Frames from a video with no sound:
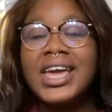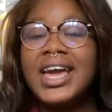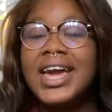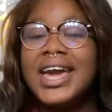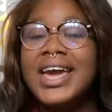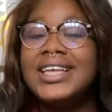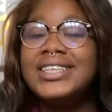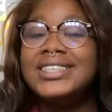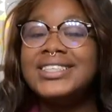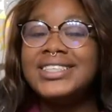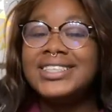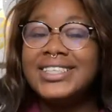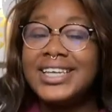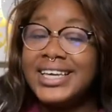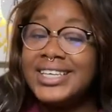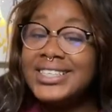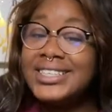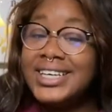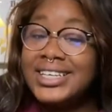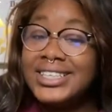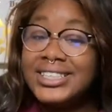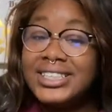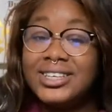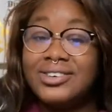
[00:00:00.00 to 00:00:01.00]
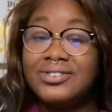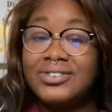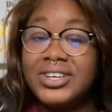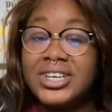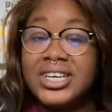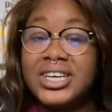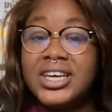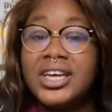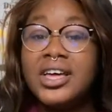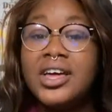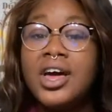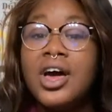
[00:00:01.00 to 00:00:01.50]
In today's
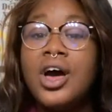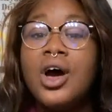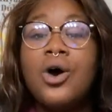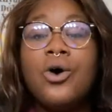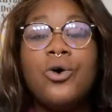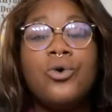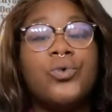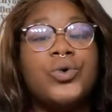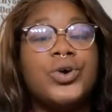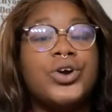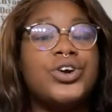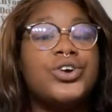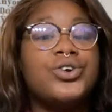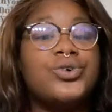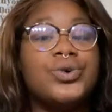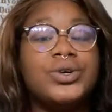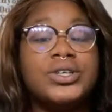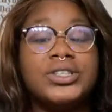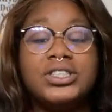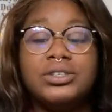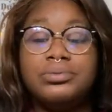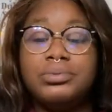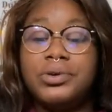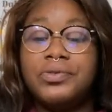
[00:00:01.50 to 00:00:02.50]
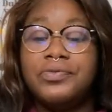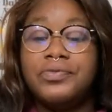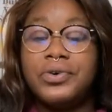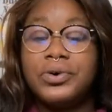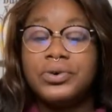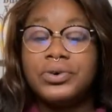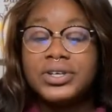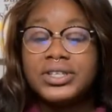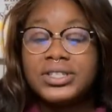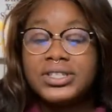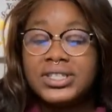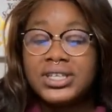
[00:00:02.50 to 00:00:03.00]
activity, we are going to be
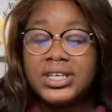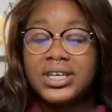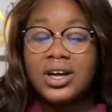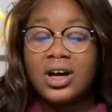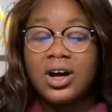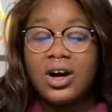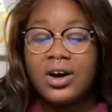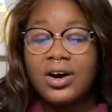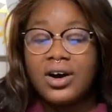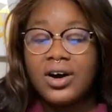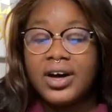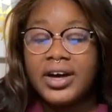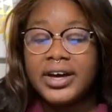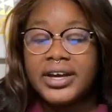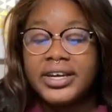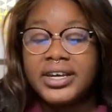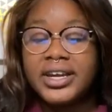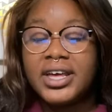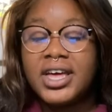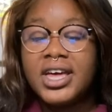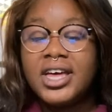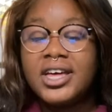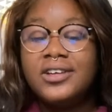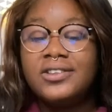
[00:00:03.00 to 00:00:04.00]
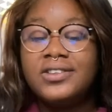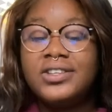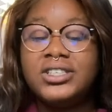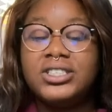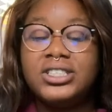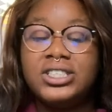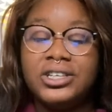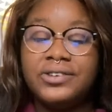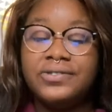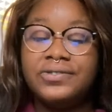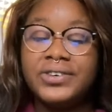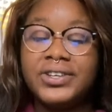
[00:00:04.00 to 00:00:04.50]
focusing on the
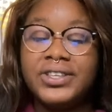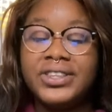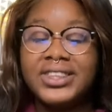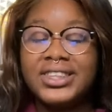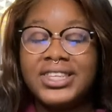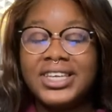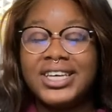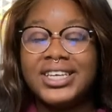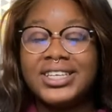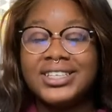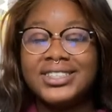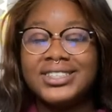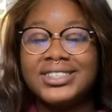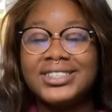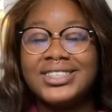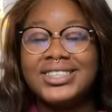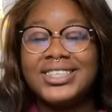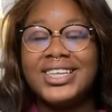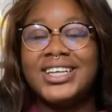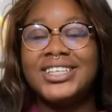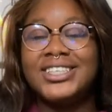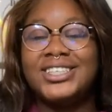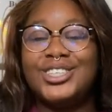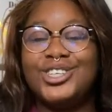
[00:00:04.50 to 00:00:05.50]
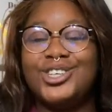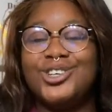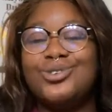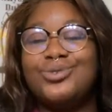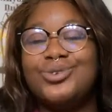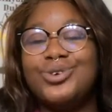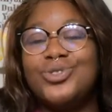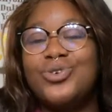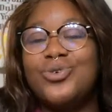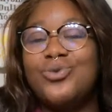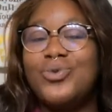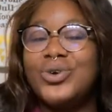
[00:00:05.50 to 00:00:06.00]
different things that deal
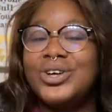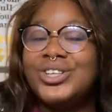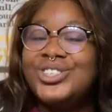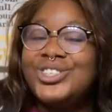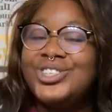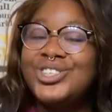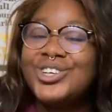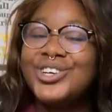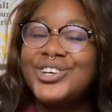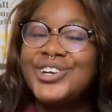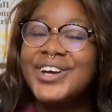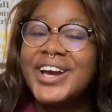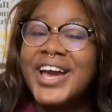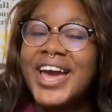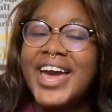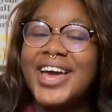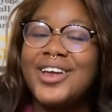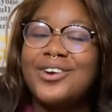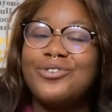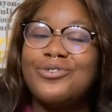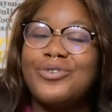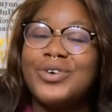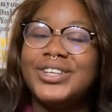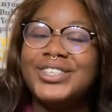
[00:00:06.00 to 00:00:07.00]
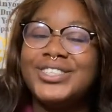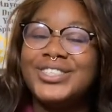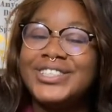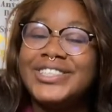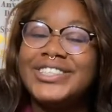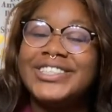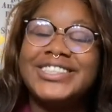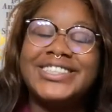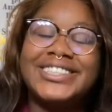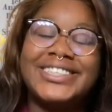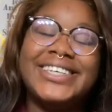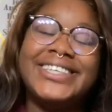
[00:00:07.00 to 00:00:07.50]
with winter and winter
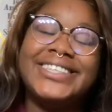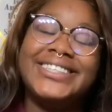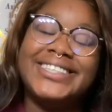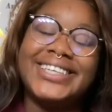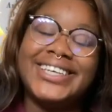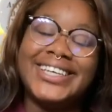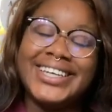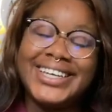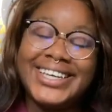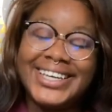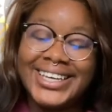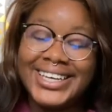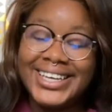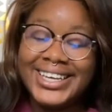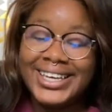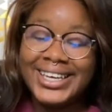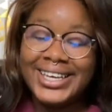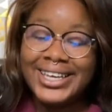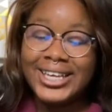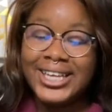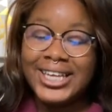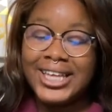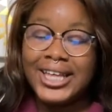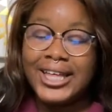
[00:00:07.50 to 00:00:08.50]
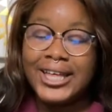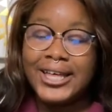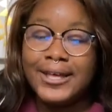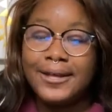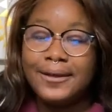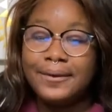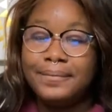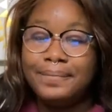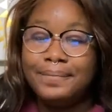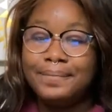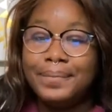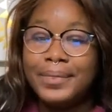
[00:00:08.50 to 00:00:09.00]
season.
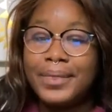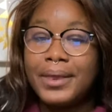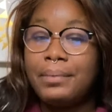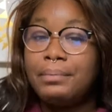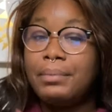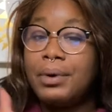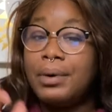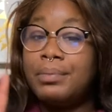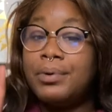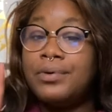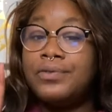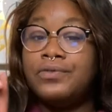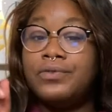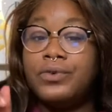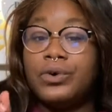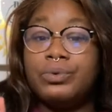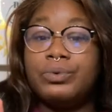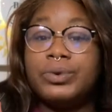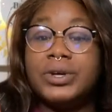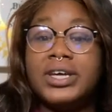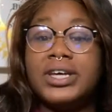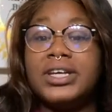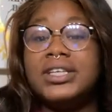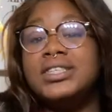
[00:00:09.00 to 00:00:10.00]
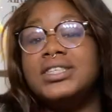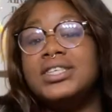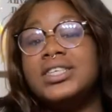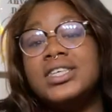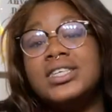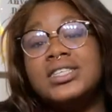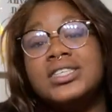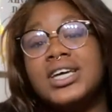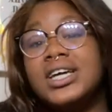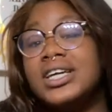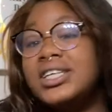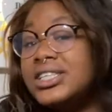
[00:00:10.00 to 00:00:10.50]
But before we get into
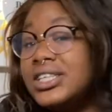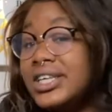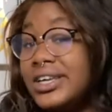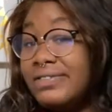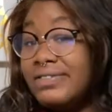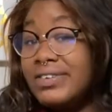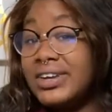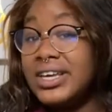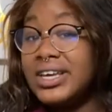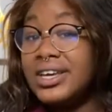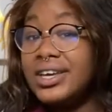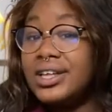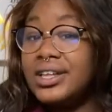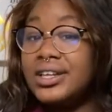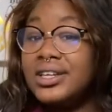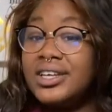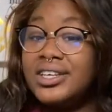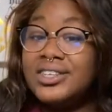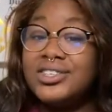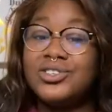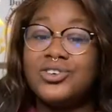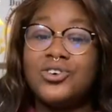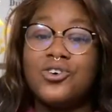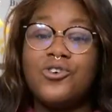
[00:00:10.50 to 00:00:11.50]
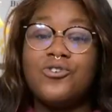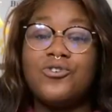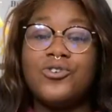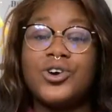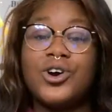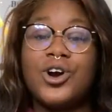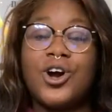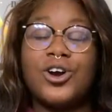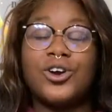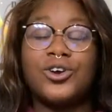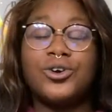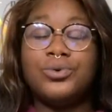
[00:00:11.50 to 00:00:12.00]
this activity, let's go over
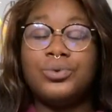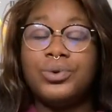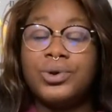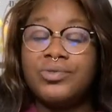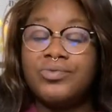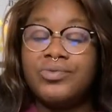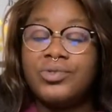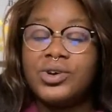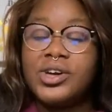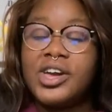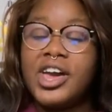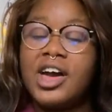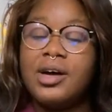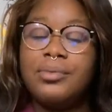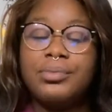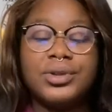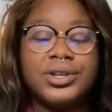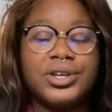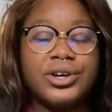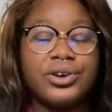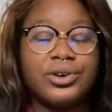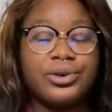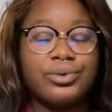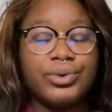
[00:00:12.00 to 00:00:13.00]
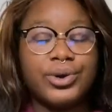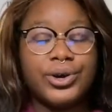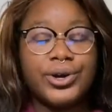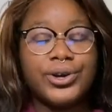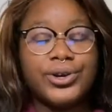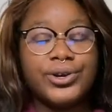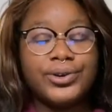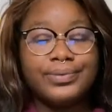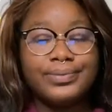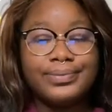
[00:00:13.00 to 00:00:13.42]
our quick vocabulary word.